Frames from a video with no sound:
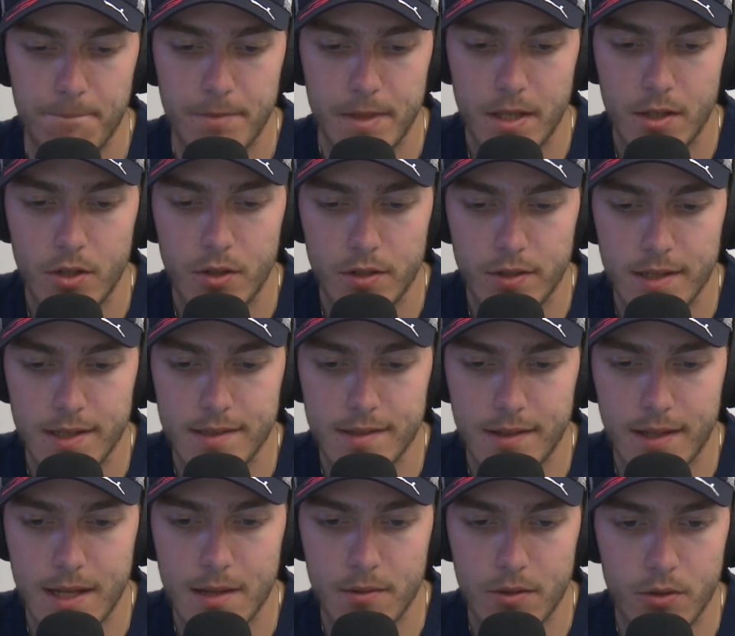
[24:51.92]
you need
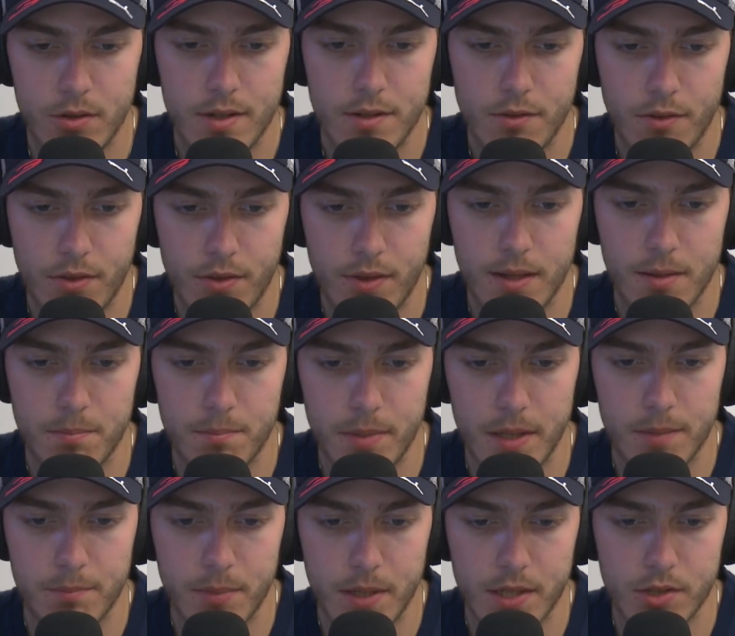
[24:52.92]
to think
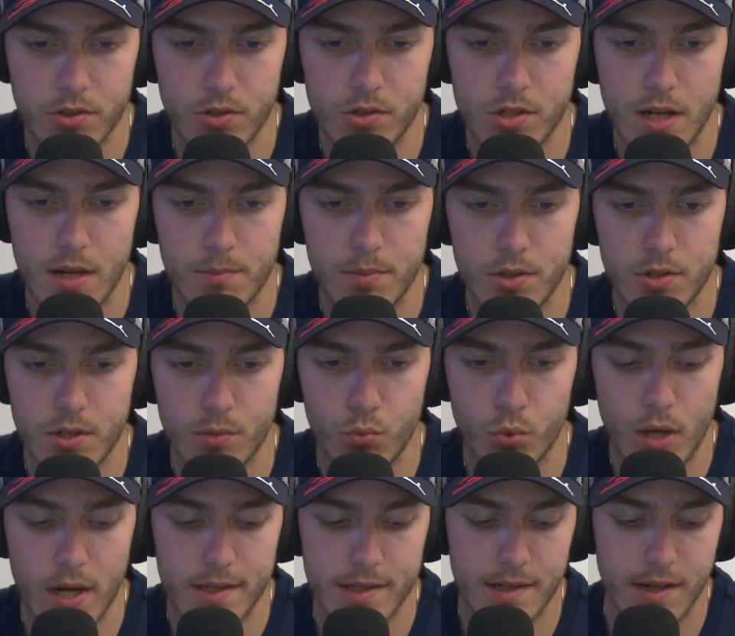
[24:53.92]
big picture championship
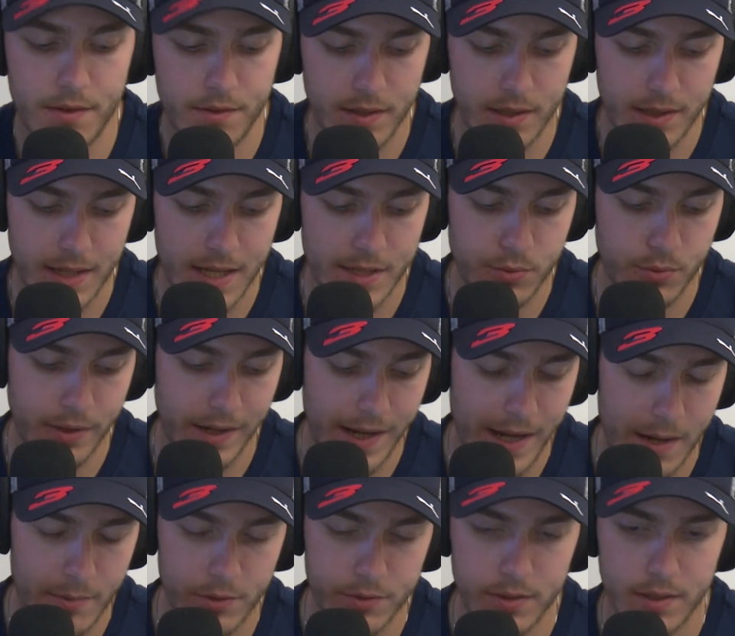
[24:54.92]
wise, and I think that's
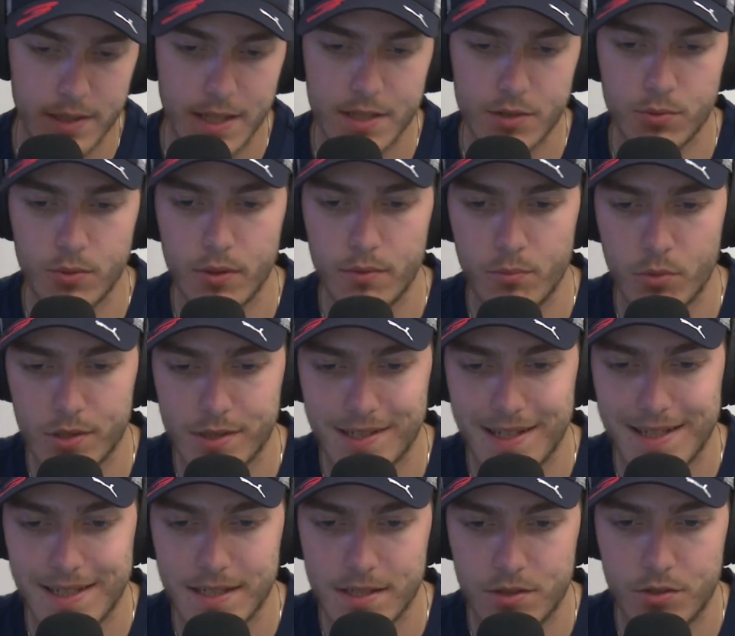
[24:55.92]
what
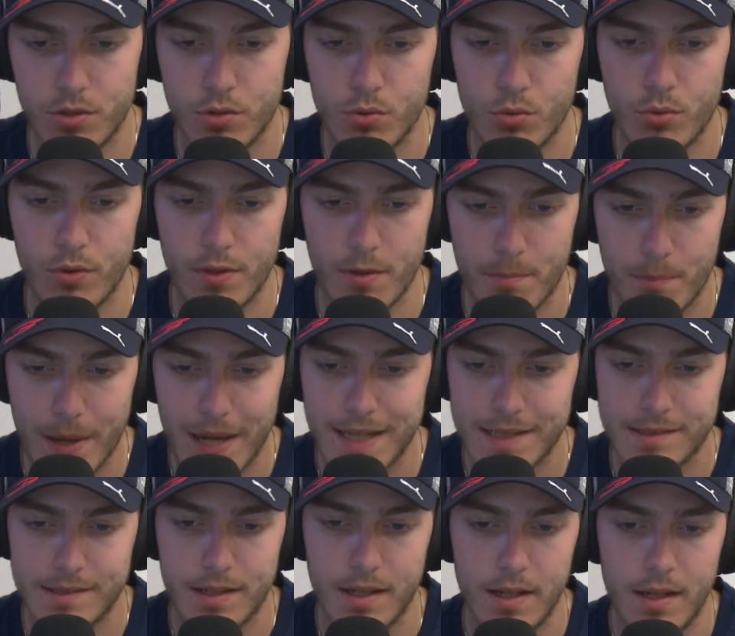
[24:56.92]
Mercedes do the
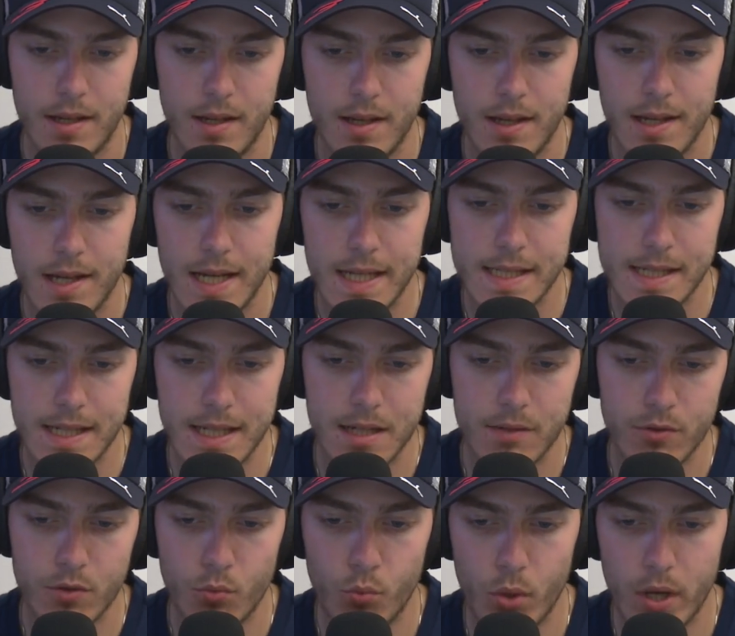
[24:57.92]
best. Is
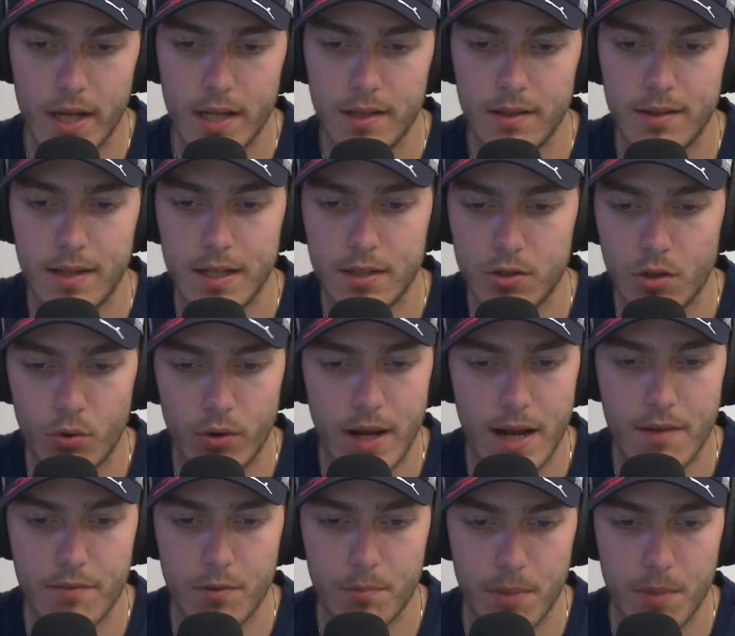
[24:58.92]
even when they don't have the